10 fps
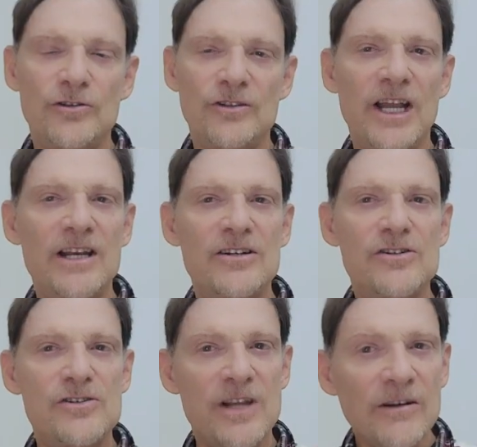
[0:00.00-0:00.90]

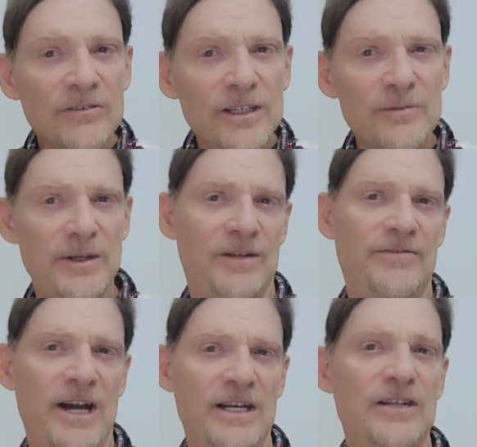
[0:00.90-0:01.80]
can generally be
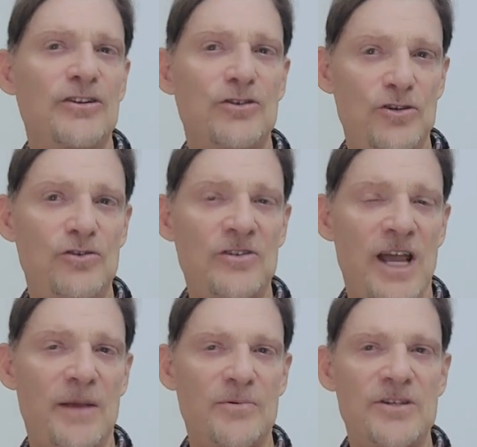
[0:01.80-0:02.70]
divided into two
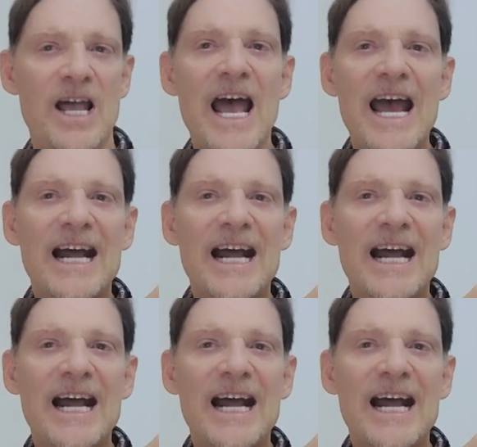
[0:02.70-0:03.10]
types,